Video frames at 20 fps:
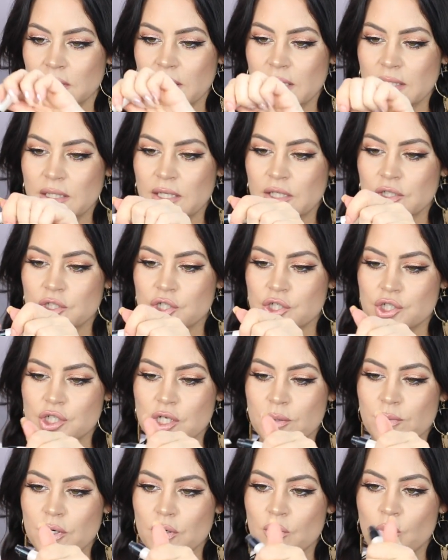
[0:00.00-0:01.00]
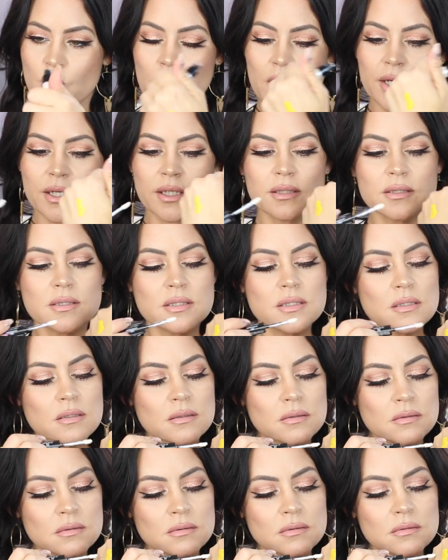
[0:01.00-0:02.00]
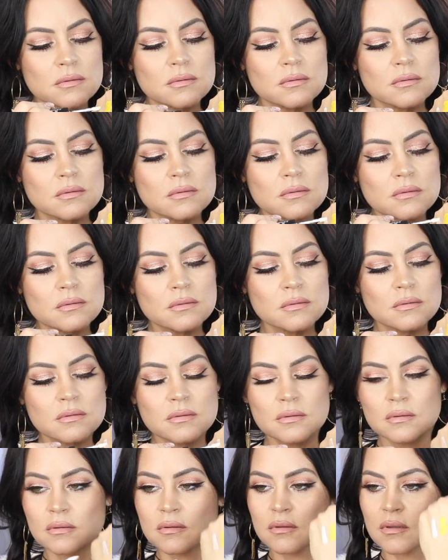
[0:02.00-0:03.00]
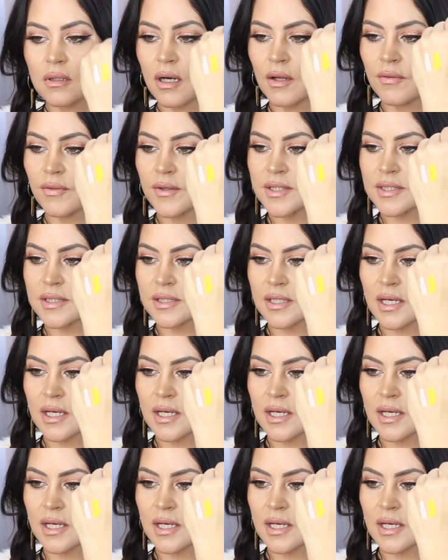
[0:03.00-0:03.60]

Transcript: and a shimmer white on this